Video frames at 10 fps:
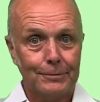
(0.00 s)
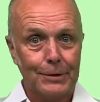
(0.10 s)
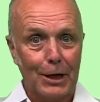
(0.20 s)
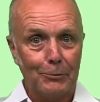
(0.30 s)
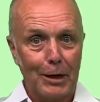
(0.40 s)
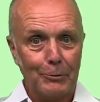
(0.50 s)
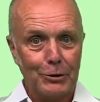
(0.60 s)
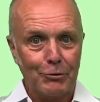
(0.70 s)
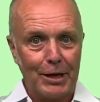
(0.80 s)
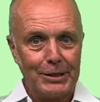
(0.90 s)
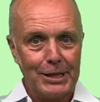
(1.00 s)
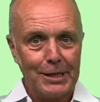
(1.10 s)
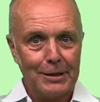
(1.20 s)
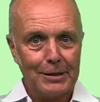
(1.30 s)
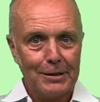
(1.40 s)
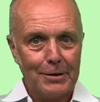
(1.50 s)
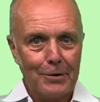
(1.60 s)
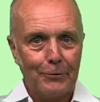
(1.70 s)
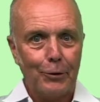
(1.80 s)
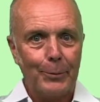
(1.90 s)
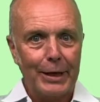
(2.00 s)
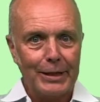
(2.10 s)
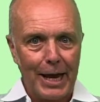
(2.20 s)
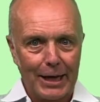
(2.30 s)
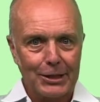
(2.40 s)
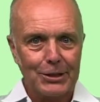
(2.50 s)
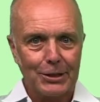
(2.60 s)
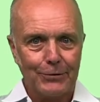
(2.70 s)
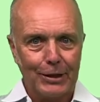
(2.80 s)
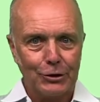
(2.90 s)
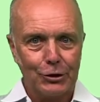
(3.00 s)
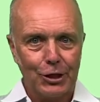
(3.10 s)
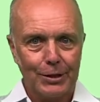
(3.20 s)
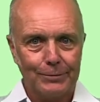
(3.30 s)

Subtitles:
Now I was ready for my next adventure.